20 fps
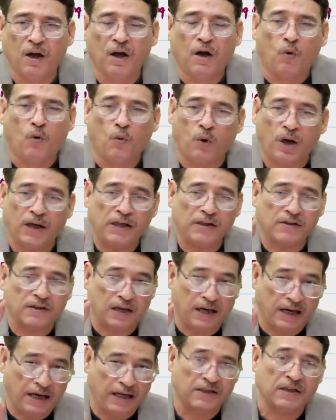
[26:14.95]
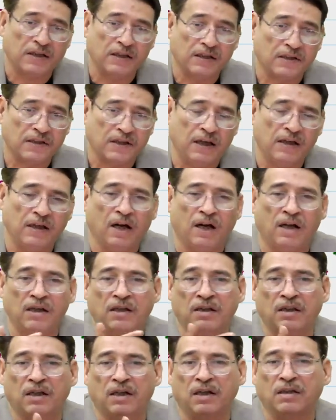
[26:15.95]
One is assets and
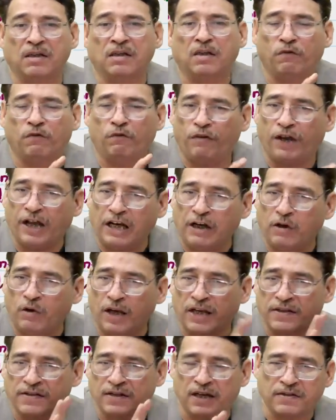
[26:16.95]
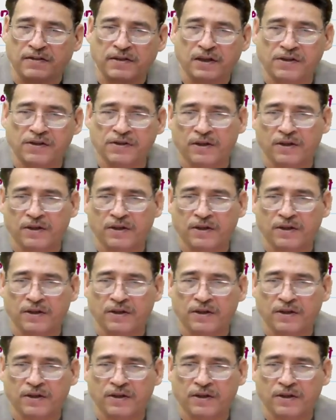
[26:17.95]
another is valueless assets.